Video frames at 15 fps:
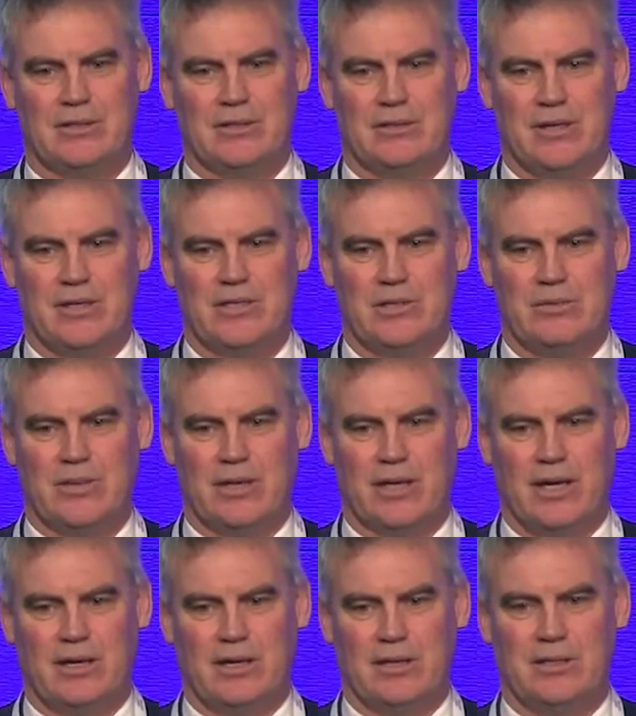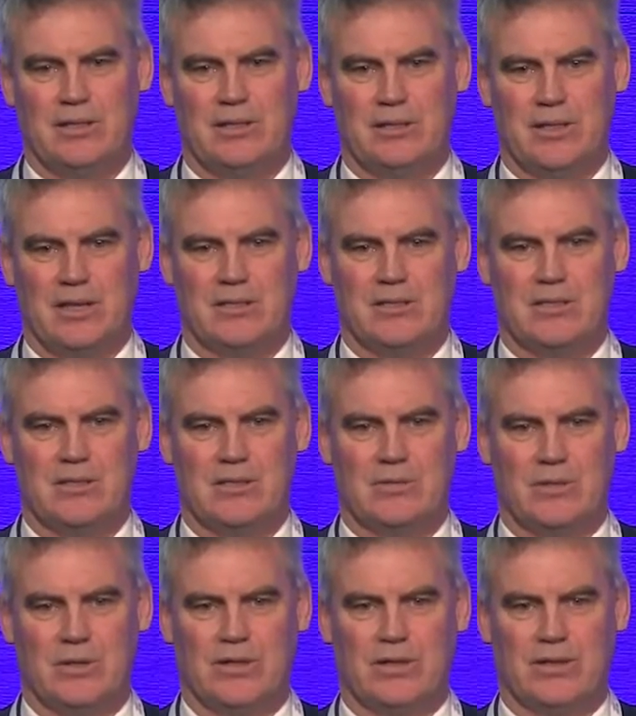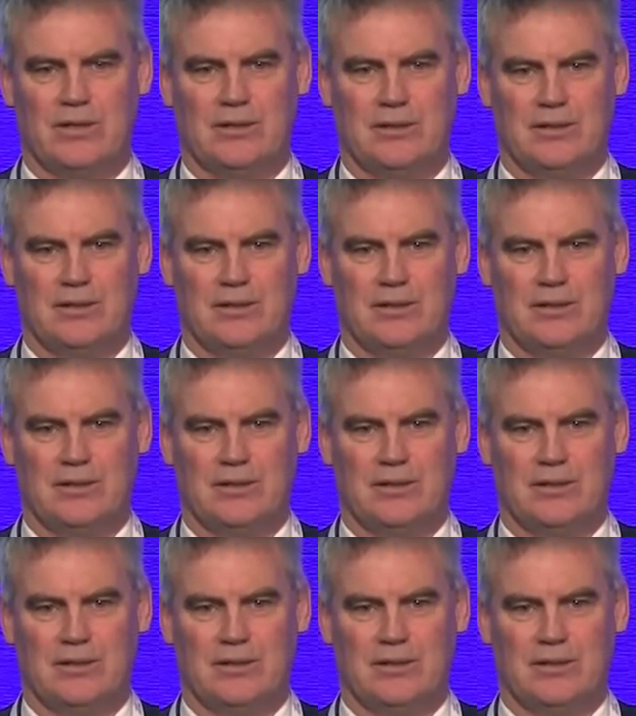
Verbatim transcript: to actually work out actually does this work